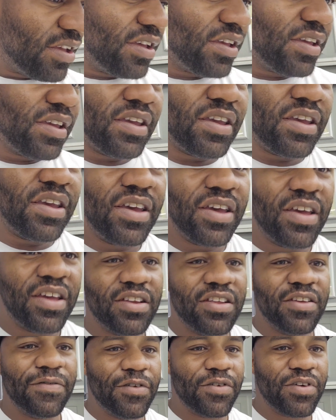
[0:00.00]
And
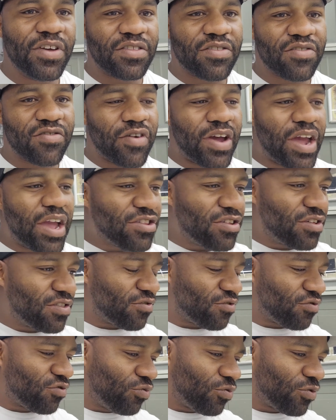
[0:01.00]
if you get scratches or
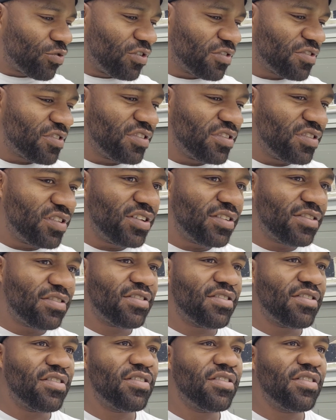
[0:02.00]
swirls in
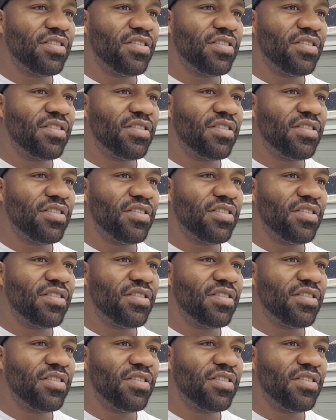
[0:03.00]
this,